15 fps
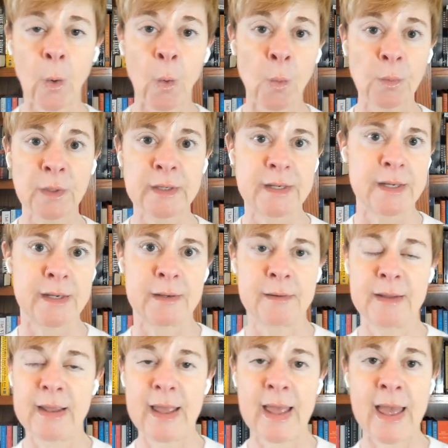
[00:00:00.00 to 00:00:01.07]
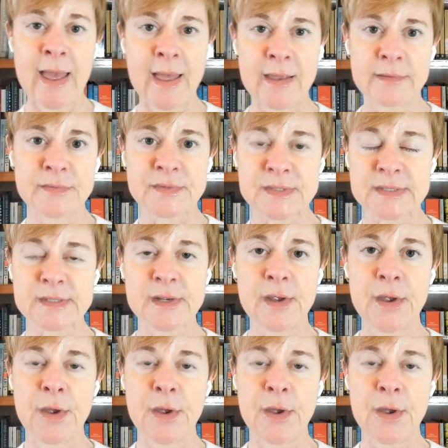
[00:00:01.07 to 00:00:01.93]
only ends